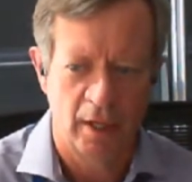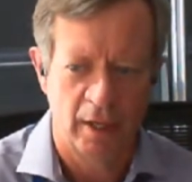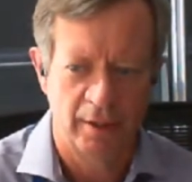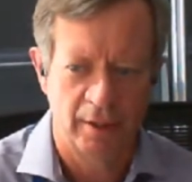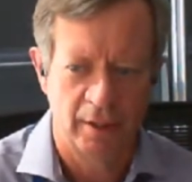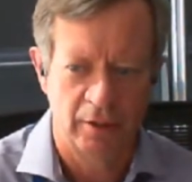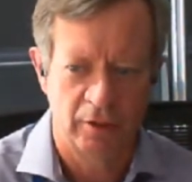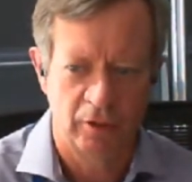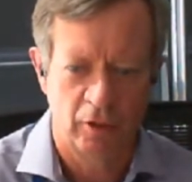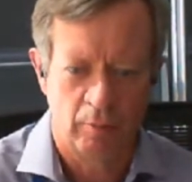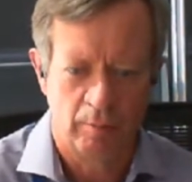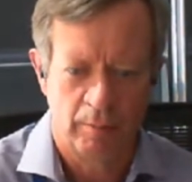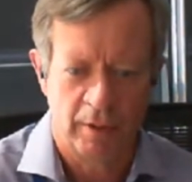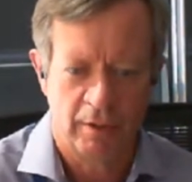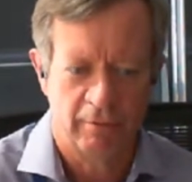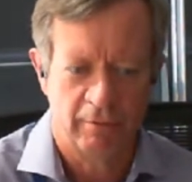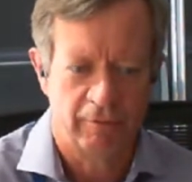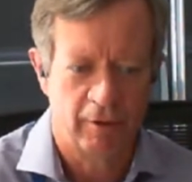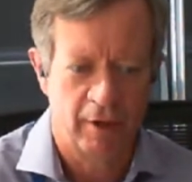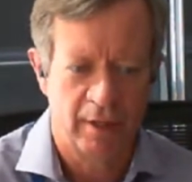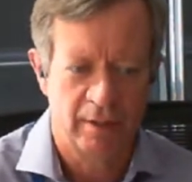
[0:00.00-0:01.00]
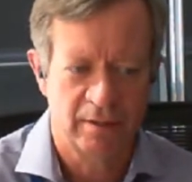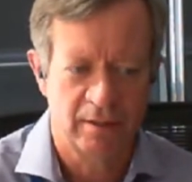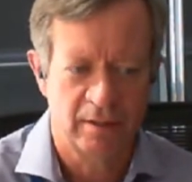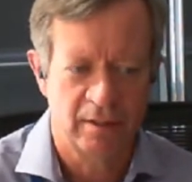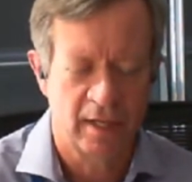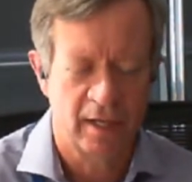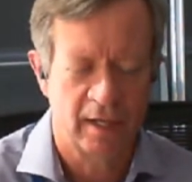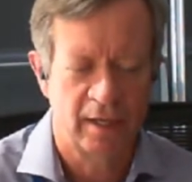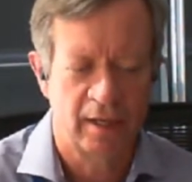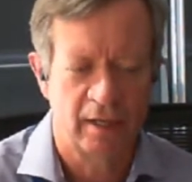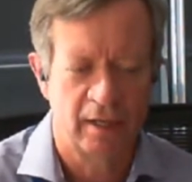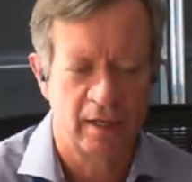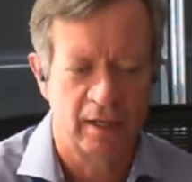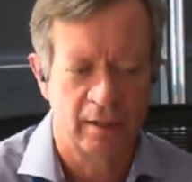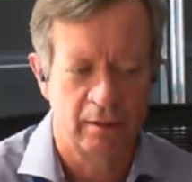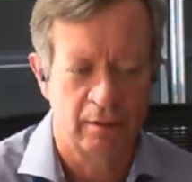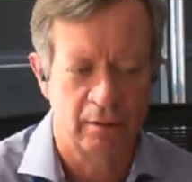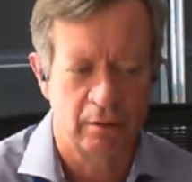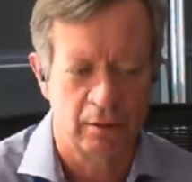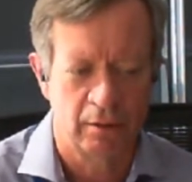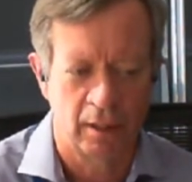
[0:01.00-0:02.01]
And then don't be afraid to take
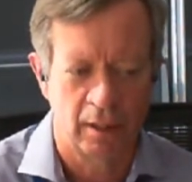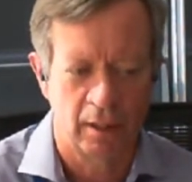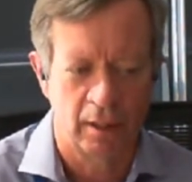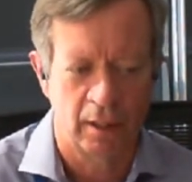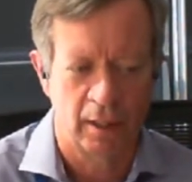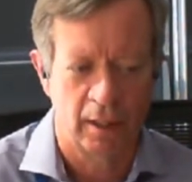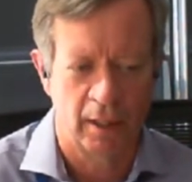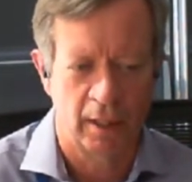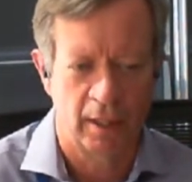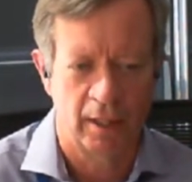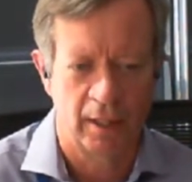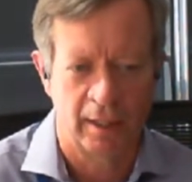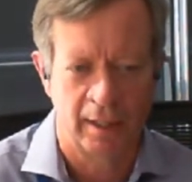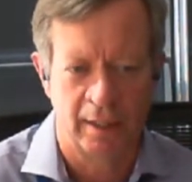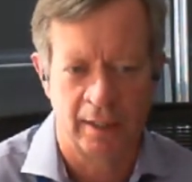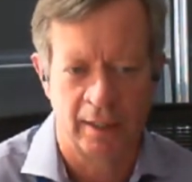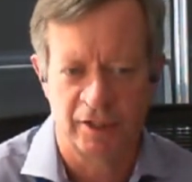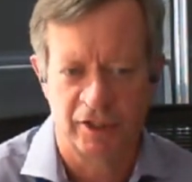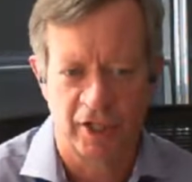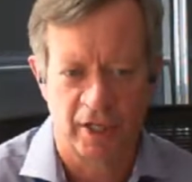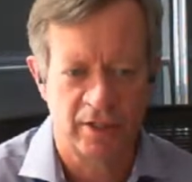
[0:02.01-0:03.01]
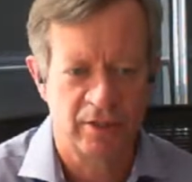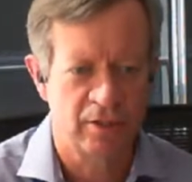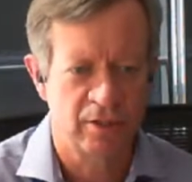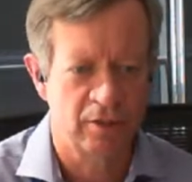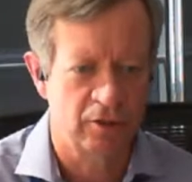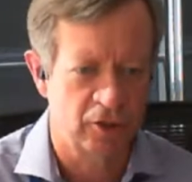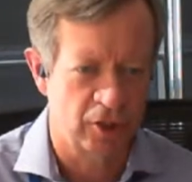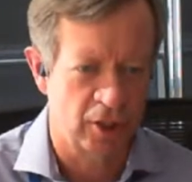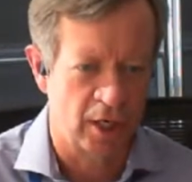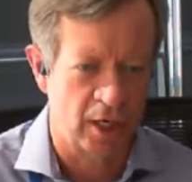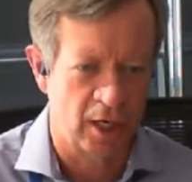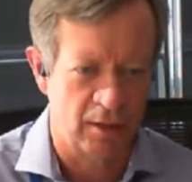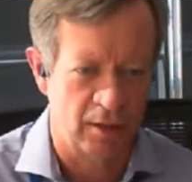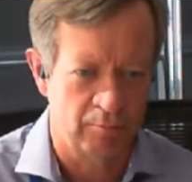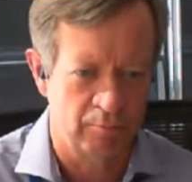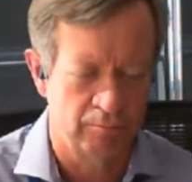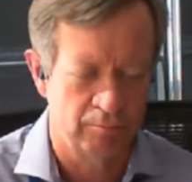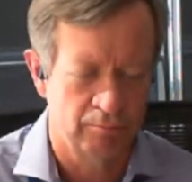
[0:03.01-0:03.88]
an adjacent job.